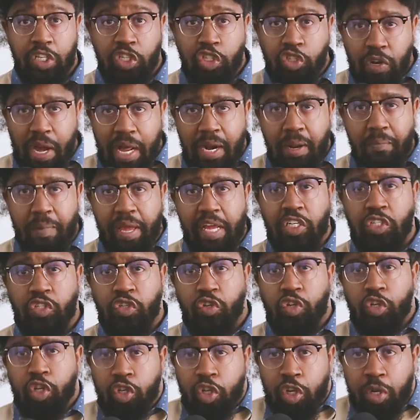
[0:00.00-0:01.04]
Just try to make
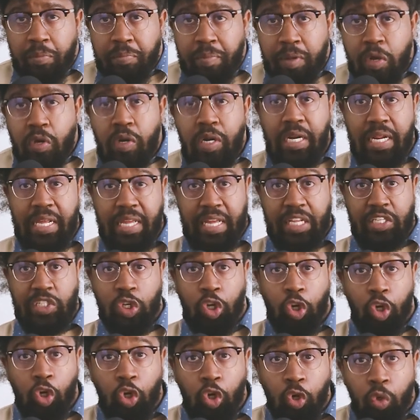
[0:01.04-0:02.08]
sure your community gets
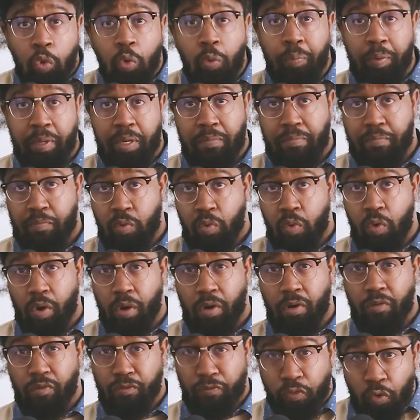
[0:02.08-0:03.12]
a little bit more,
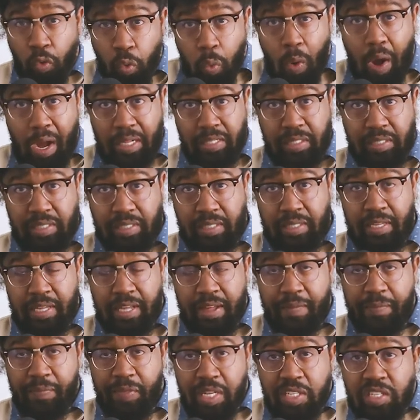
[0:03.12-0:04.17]
for once.
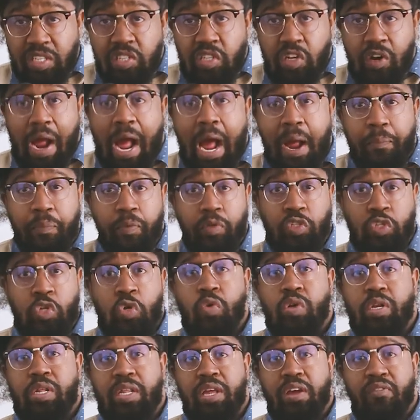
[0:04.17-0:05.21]
This is their
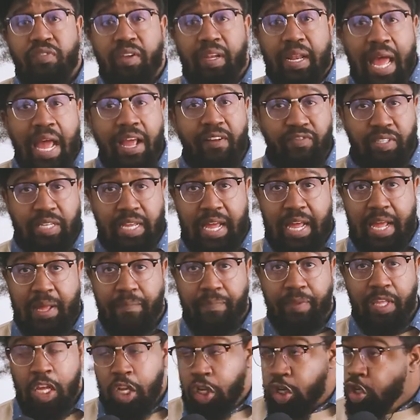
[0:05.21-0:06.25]
opportunity of a lifetime.
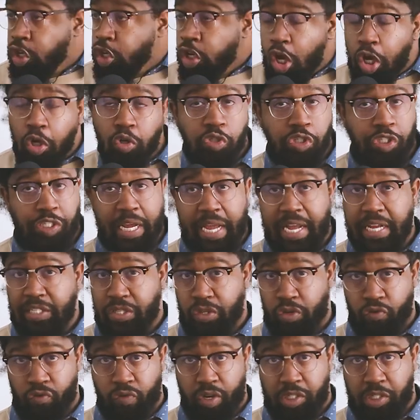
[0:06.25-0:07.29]
No shade
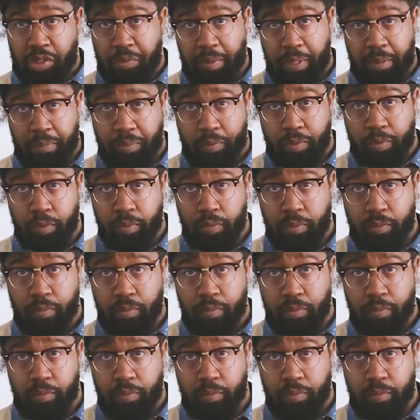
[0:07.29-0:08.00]
to the rich people.